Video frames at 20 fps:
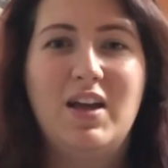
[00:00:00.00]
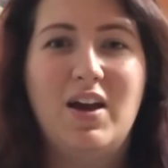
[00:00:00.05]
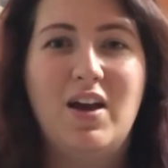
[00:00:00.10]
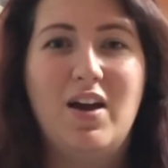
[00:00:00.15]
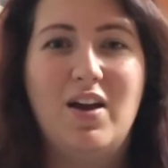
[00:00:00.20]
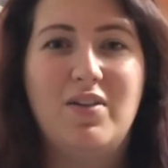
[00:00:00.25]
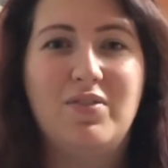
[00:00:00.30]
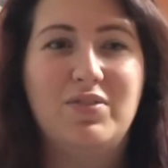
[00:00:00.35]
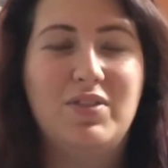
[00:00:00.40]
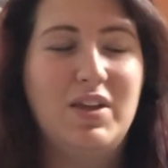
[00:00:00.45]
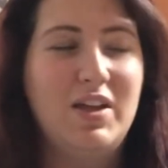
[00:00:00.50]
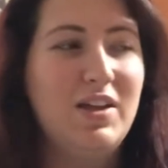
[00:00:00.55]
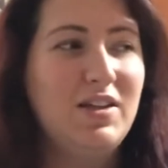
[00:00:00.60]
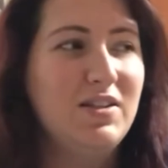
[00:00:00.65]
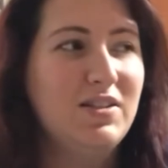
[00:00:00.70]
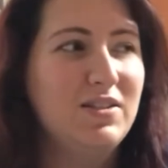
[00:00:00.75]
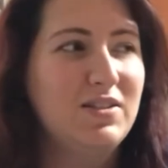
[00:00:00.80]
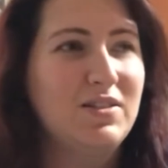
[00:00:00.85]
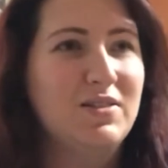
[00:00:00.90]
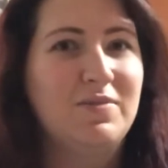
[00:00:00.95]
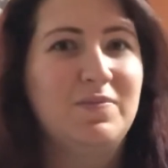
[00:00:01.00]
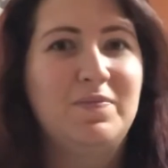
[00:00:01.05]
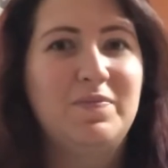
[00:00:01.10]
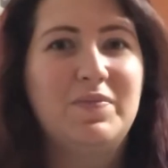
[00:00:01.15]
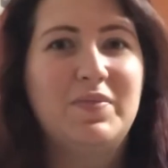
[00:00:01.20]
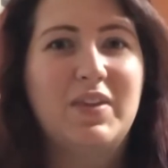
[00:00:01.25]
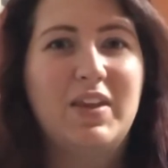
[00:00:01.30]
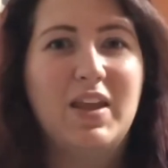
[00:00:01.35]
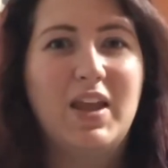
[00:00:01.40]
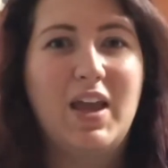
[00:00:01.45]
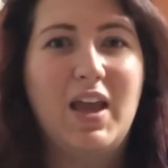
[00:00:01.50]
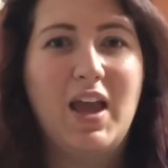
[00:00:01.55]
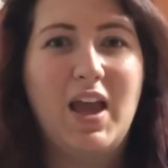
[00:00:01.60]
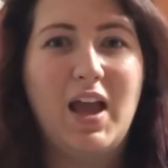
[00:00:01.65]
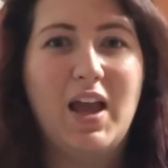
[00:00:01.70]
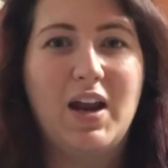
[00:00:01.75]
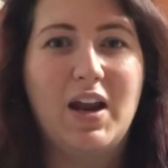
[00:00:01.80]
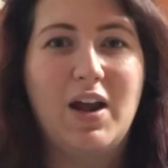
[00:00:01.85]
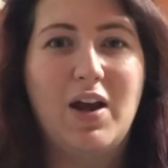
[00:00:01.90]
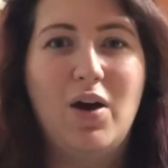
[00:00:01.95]
of this,
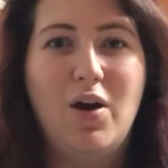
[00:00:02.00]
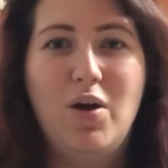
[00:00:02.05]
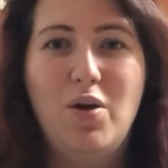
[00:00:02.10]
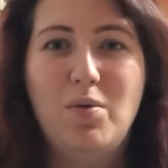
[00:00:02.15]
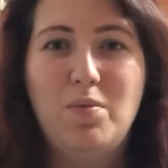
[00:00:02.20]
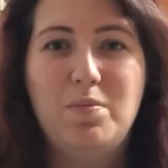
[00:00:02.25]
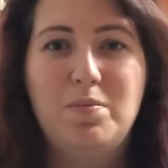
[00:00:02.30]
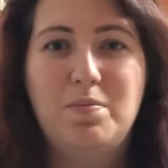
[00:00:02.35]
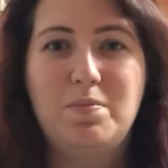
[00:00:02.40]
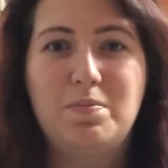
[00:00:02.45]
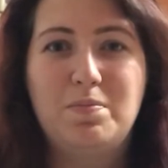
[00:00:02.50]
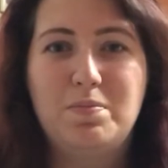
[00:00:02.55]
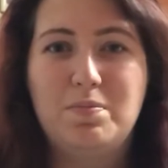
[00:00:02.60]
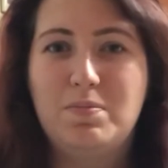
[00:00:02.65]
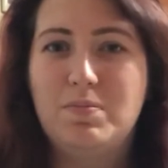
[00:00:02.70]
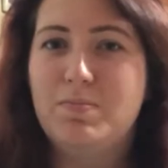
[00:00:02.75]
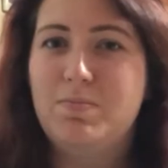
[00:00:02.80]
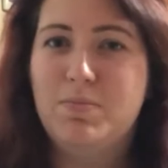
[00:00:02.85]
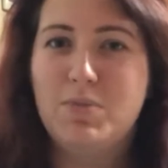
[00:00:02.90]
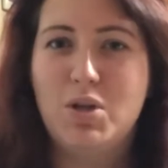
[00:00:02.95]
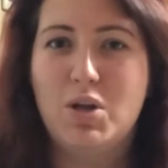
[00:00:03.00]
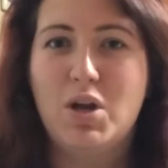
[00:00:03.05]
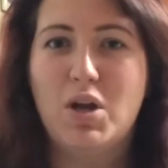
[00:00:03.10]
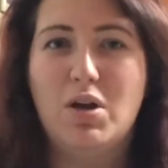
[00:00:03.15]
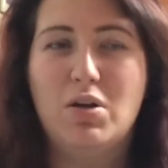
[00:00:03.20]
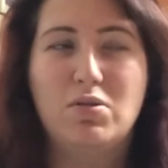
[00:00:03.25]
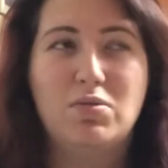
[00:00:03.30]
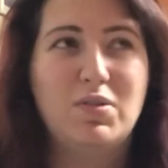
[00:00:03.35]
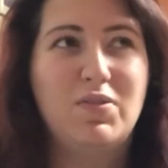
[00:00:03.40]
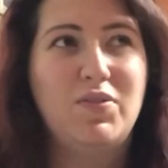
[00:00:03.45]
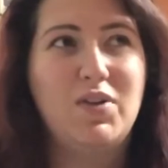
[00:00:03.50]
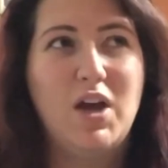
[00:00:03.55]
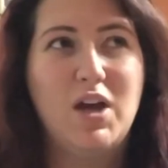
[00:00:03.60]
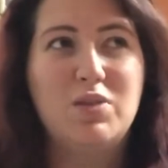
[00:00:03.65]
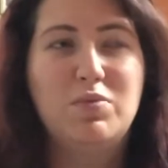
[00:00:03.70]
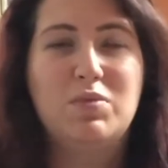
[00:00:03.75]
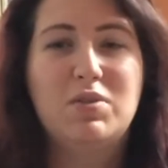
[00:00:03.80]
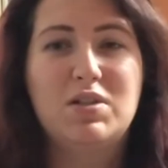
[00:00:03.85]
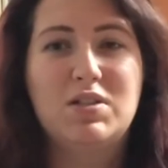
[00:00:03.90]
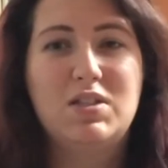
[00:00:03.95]
and I hope, you know, if you guys
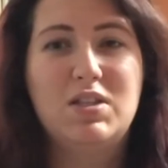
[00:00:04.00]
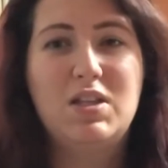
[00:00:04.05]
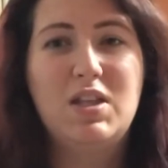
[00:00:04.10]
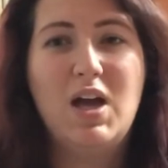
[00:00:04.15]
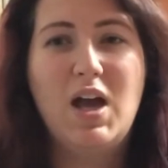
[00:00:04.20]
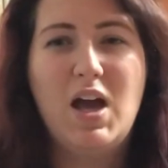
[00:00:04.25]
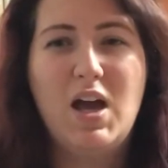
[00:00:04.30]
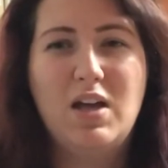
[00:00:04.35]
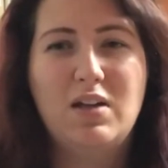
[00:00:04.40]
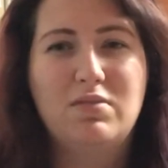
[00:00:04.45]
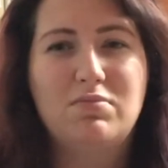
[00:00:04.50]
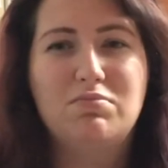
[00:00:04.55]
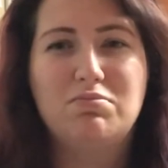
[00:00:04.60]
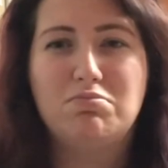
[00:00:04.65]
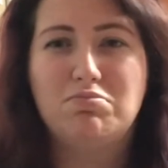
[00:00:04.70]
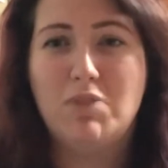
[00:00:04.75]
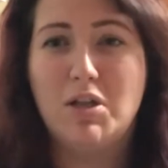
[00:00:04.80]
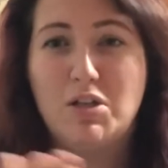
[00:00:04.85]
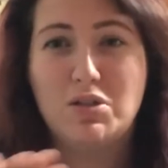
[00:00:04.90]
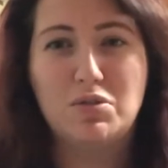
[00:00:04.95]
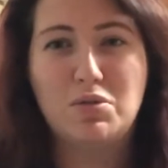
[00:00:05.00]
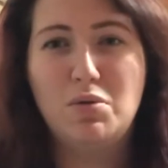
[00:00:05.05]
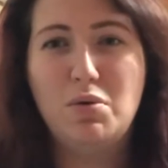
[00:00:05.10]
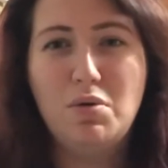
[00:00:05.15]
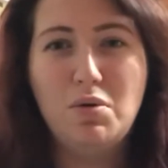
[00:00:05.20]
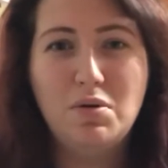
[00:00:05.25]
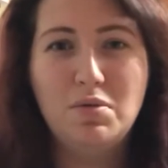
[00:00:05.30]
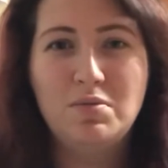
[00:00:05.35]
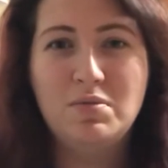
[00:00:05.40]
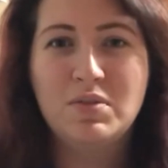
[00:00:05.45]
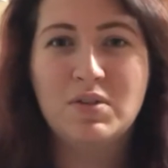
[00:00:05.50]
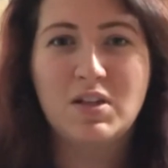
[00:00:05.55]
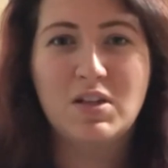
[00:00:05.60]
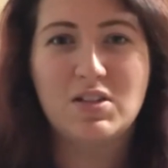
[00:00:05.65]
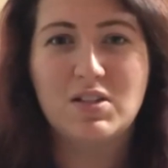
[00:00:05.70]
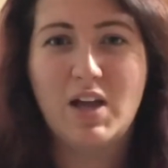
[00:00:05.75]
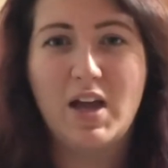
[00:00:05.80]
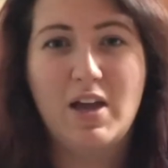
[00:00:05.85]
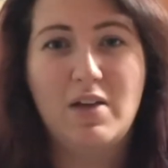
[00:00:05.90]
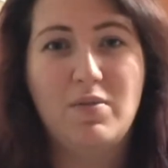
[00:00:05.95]
want to see that, that's cool, because
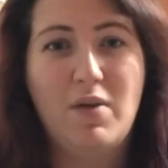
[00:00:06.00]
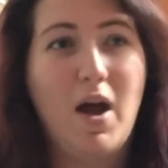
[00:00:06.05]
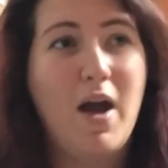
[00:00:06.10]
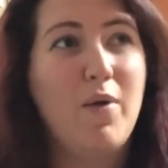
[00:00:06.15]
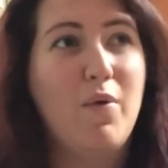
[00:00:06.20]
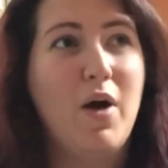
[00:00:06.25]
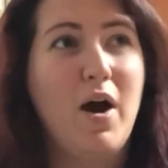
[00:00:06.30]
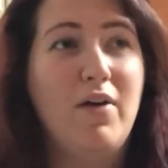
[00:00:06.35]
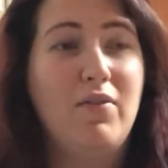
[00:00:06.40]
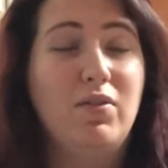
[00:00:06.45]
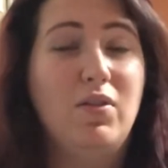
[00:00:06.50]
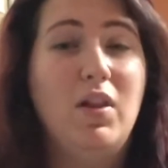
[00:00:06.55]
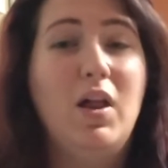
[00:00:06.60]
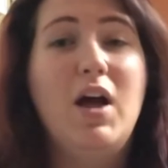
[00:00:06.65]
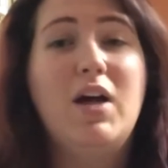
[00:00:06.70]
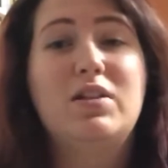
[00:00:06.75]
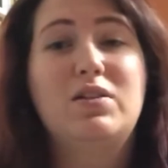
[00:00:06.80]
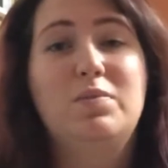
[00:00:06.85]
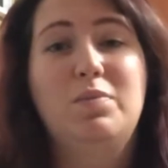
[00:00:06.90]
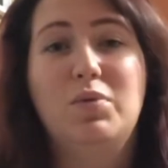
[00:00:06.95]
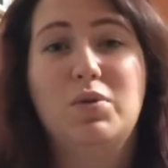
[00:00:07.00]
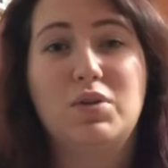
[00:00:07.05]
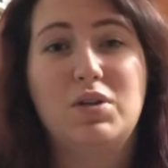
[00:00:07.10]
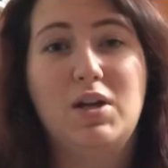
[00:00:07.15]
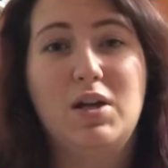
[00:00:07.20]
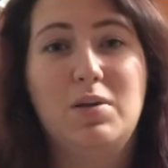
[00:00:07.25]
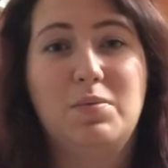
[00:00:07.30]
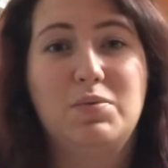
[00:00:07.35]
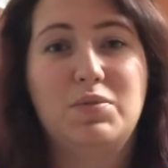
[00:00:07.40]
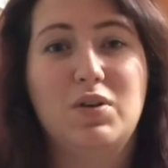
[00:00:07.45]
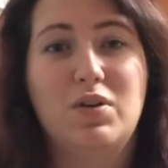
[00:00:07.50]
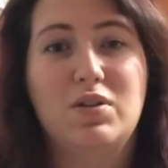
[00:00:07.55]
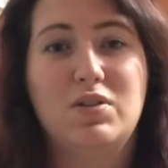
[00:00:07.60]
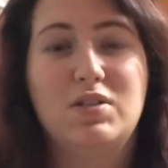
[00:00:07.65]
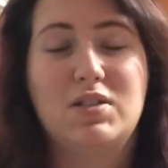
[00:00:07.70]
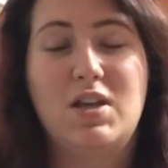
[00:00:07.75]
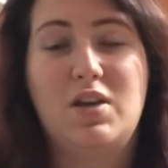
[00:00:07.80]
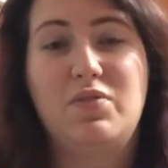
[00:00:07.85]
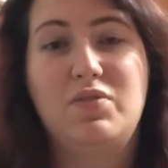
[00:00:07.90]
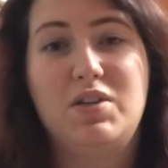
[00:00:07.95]
I will have lots more tips on
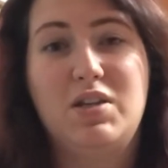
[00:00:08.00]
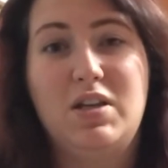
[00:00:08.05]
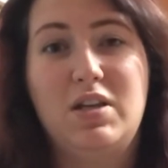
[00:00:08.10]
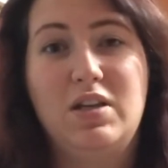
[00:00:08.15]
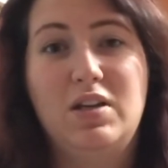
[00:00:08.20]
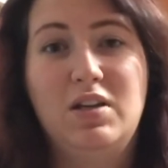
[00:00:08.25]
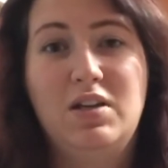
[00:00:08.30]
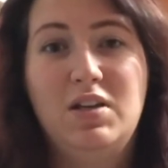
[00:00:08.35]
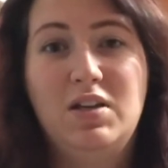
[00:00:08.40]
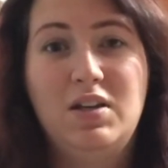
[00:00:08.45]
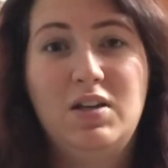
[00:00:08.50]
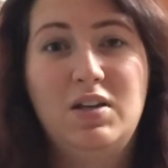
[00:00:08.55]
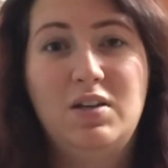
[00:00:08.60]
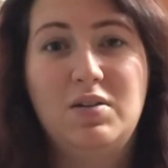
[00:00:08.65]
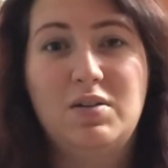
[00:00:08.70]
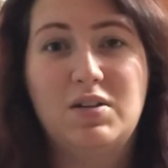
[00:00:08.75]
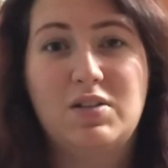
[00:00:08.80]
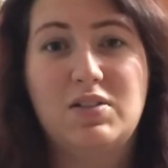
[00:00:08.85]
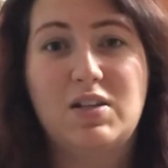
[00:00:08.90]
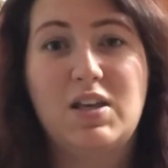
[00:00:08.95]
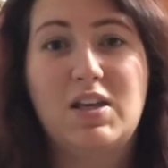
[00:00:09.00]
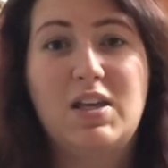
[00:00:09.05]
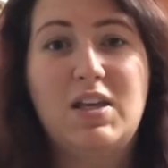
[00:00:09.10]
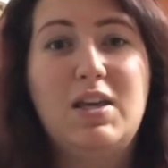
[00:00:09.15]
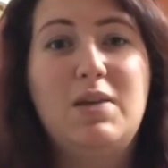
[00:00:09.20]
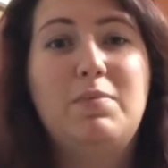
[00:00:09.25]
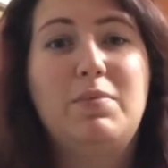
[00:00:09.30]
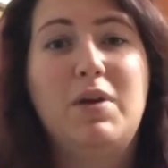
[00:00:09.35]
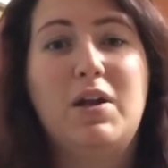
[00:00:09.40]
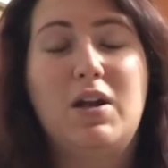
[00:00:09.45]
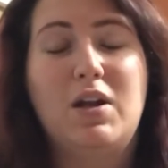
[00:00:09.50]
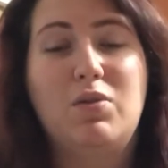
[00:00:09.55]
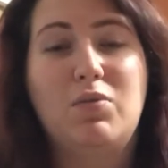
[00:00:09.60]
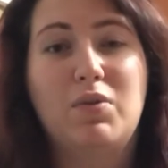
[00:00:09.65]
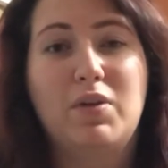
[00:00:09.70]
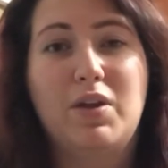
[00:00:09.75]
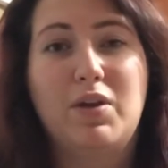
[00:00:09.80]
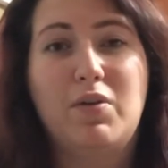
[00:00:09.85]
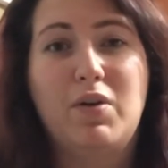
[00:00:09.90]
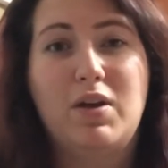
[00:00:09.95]
safety, because I keep getting
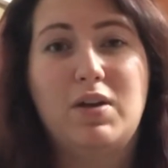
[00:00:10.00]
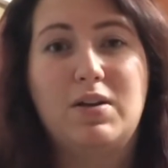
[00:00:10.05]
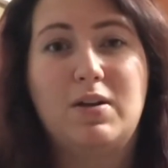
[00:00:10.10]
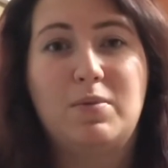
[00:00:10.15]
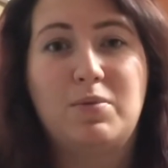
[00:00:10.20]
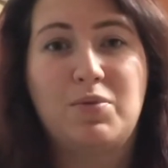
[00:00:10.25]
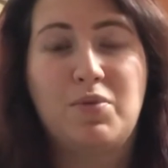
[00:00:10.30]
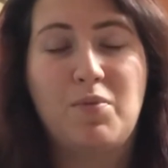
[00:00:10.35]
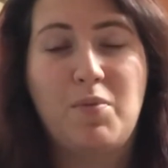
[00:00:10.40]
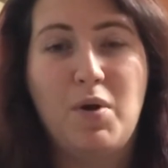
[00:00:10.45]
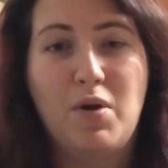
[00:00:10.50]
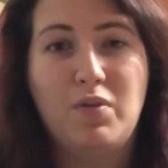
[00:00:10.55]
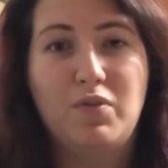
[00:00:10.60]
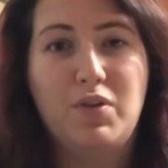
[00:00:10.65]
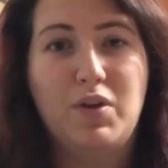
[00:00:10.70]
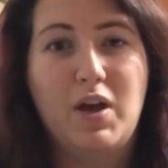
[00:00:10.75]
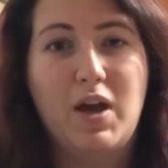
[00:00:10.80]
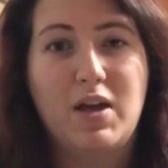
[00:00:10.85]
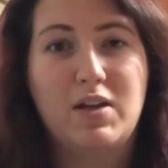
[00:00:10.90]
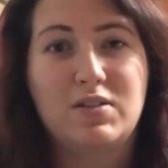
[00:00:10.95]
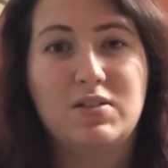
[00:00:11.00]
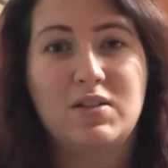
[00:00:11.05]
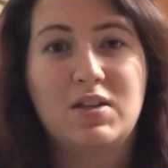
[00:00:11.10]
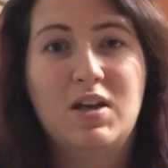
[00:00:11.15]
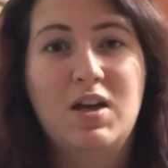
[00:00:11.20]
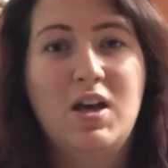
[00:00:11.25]
really great tips from all of you guys.